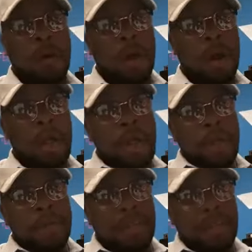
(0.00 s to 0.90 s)
or
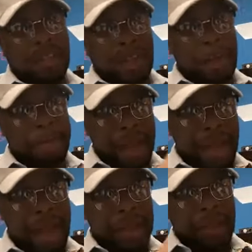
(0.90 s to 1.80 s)
get their
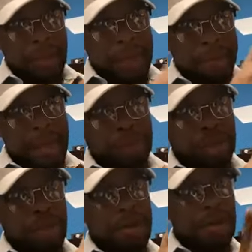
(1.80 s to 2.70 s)
ballot and make
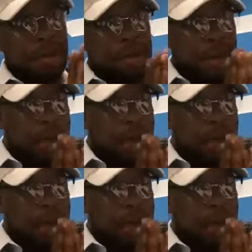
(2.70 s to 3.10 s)
sure that it